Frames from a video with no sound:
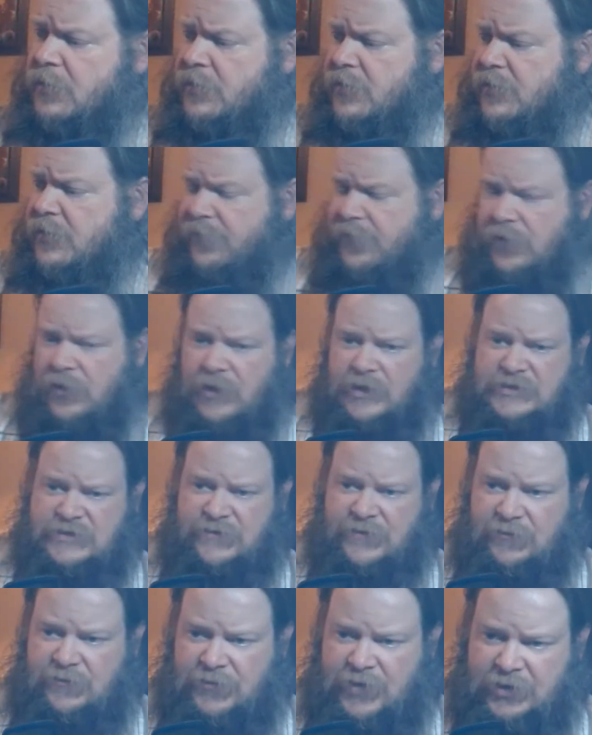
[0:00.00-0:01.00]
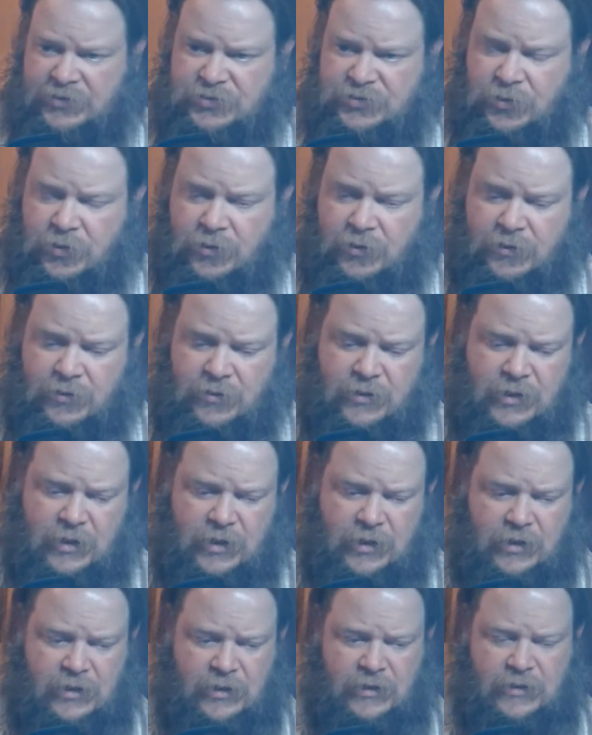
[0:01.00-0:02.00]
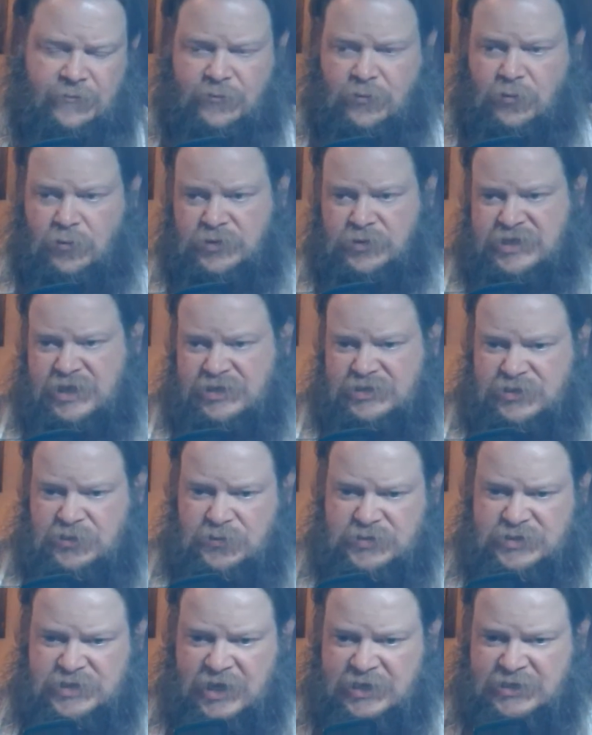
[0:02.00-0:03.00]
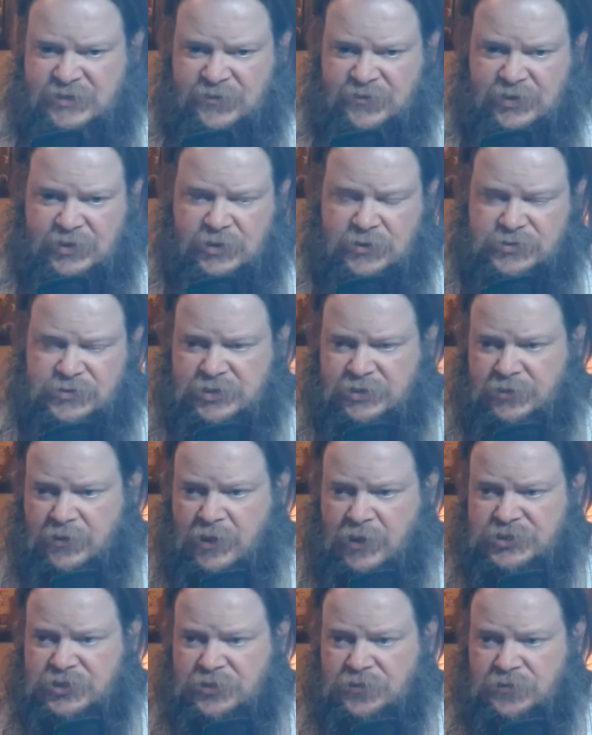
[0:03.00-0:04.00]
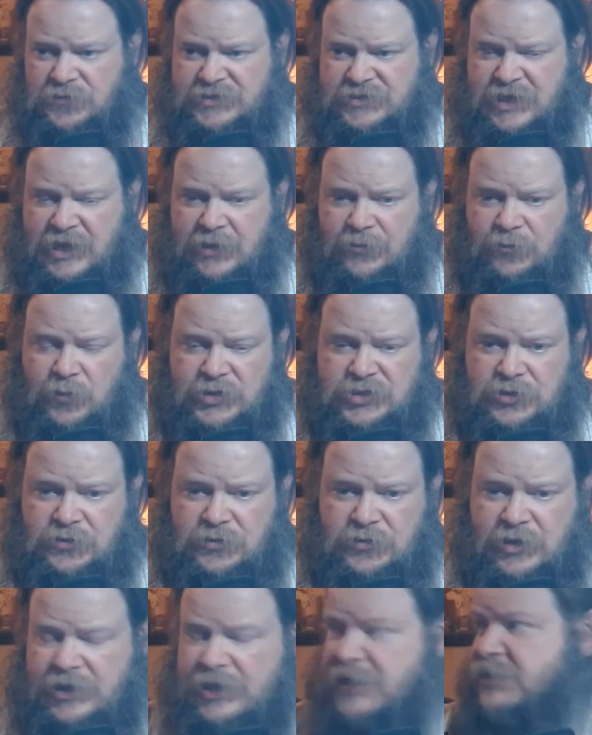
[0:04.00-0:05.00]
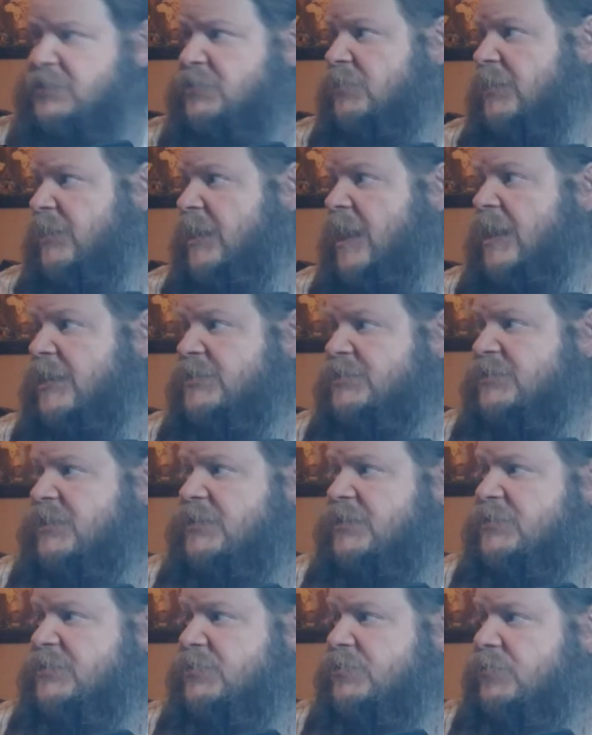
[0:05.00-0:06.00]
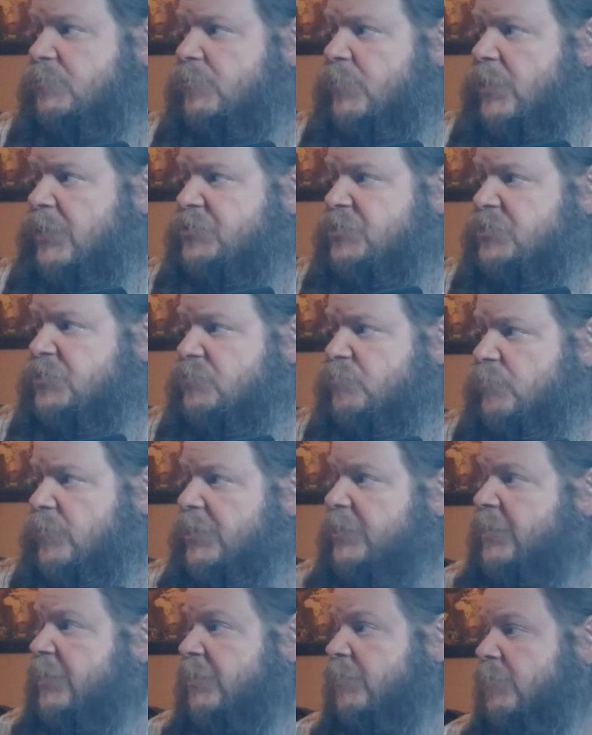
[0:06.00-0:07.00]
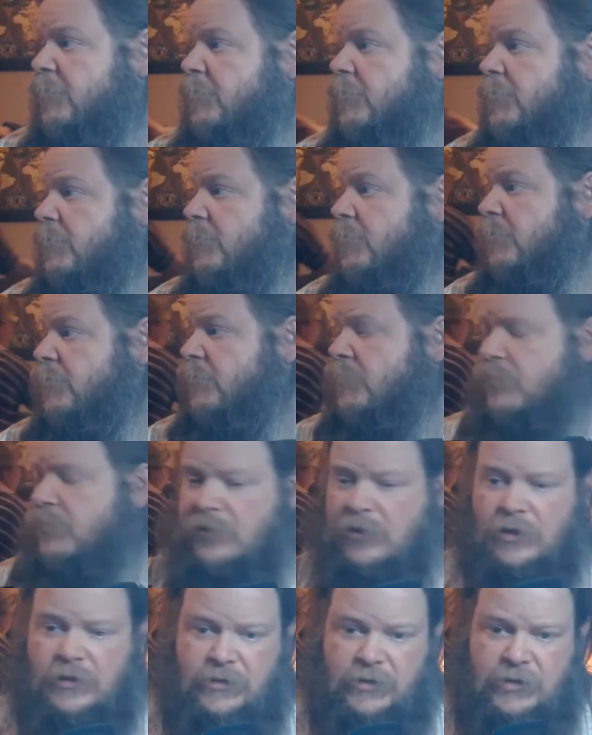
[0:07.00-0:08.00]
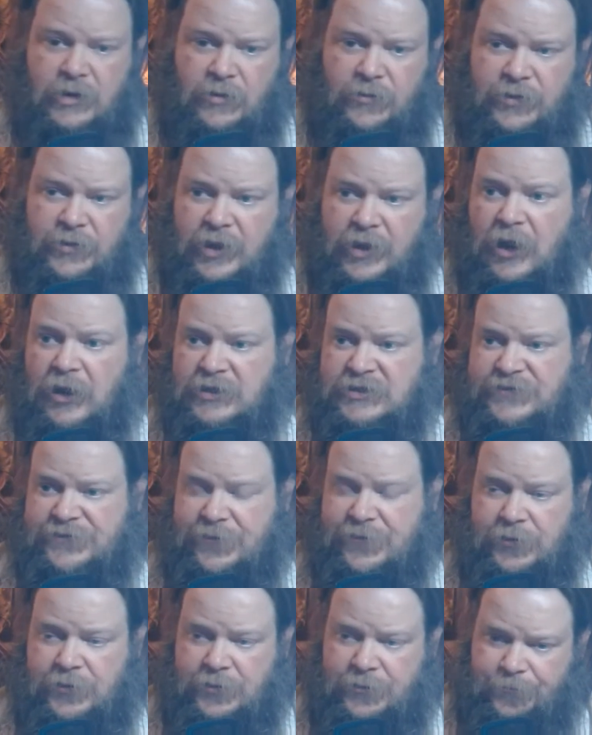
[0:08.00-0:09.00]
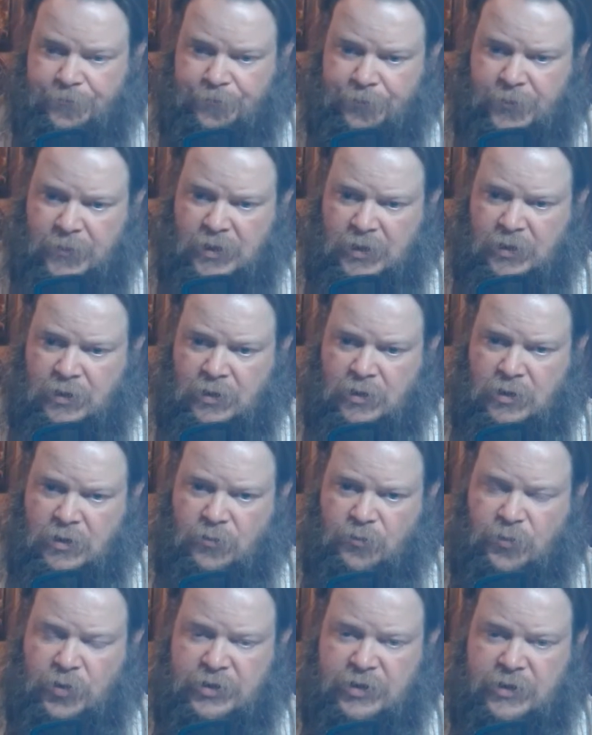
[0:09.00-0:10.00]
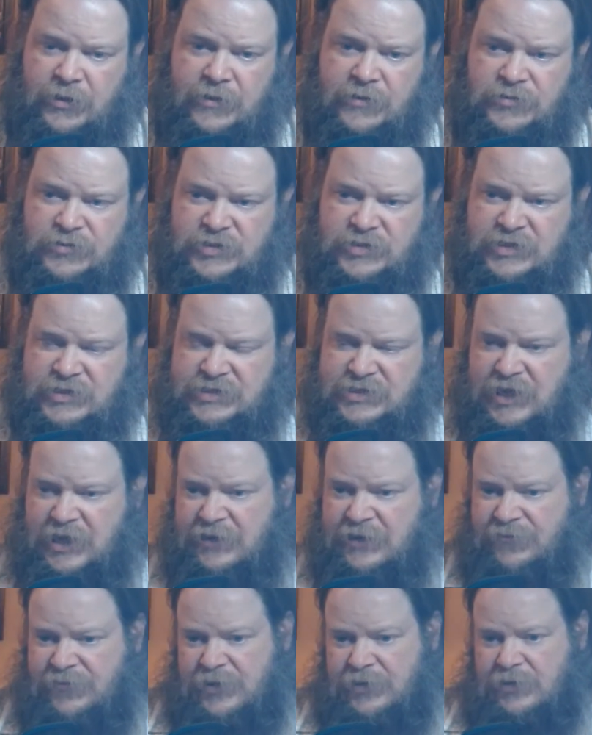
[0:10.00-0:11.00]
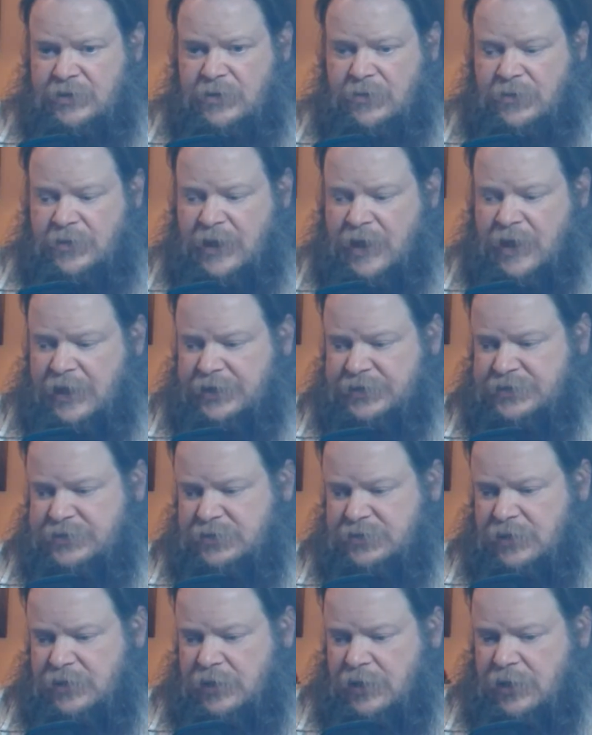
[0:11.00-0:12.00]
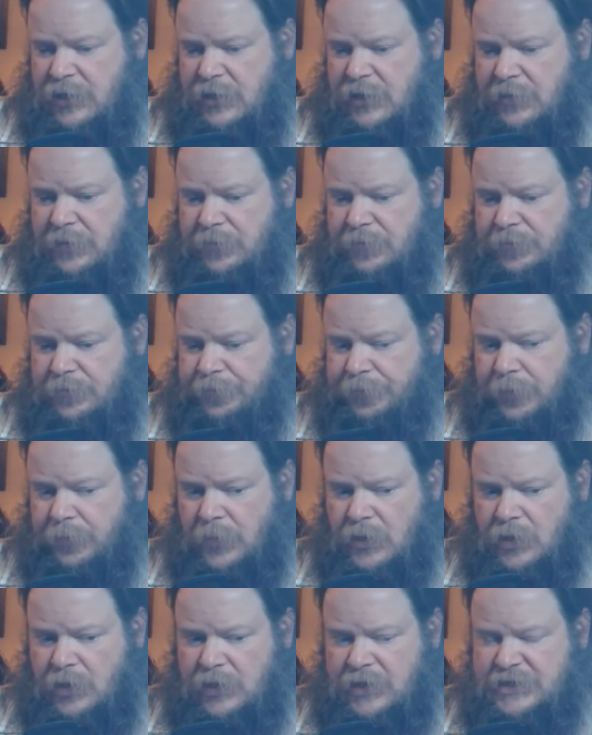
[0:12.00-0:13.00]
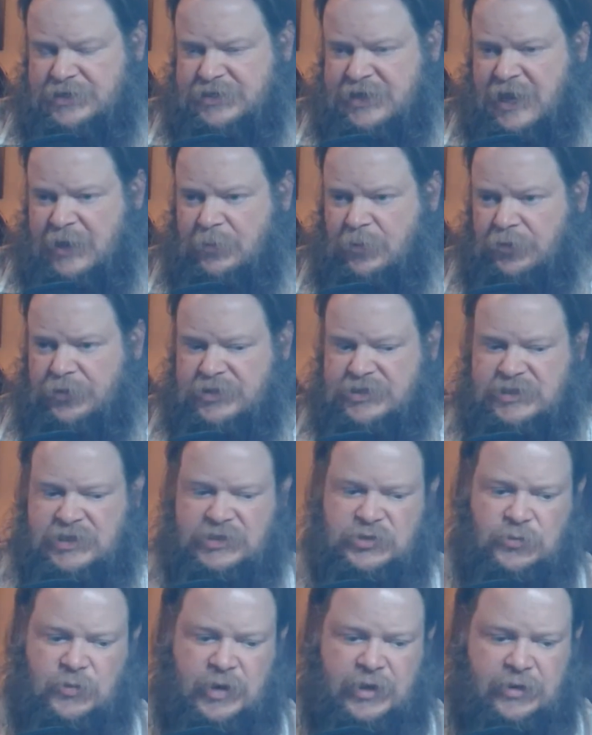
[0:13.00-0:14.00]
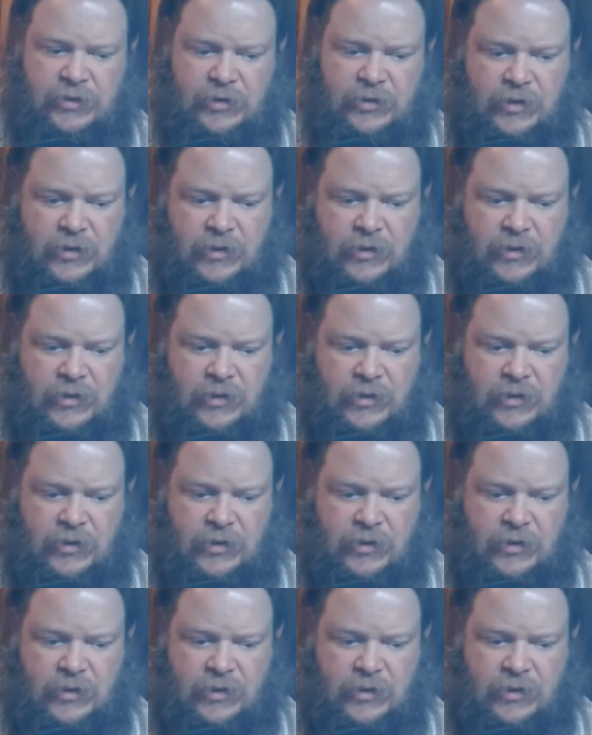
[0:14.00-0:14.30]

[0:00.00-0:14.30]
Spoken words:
the philosophy of nature, of course, has two sides of it. There's the logical side, which you can easily access by just reading, the Oxford. But then there's the side of it that is able to situate